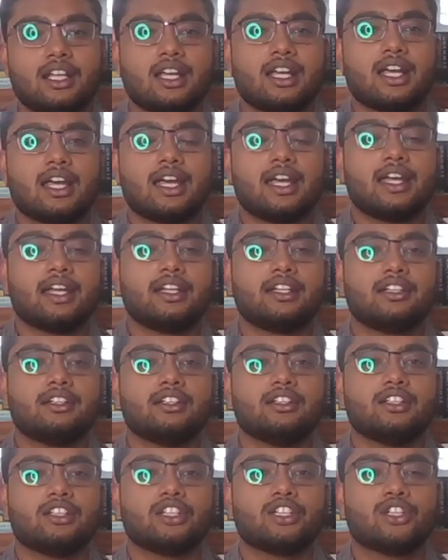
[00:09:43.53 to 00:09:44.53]

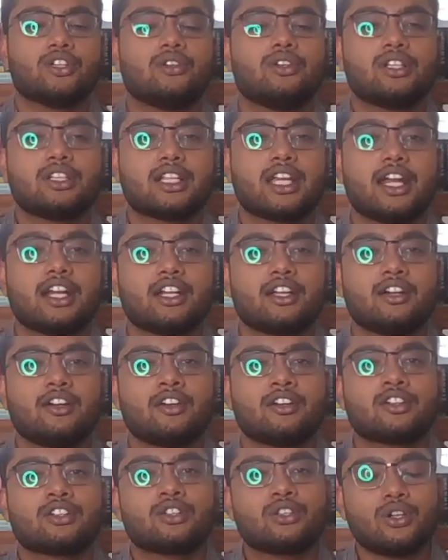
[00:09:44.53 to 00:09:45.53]
and you will get a
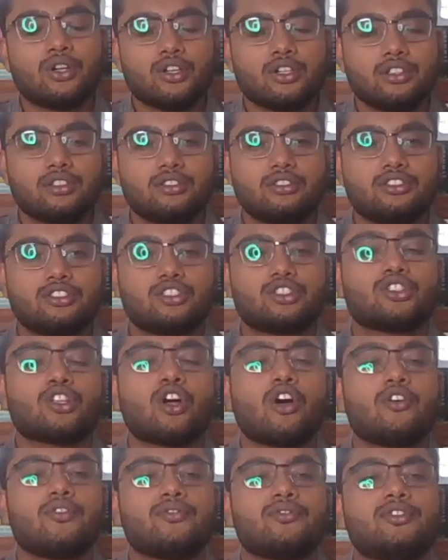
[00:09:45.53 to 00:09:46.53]
good
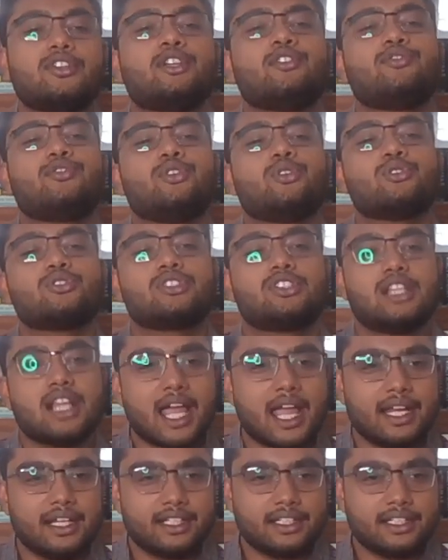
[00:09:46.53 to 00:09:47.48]
soft diffused light.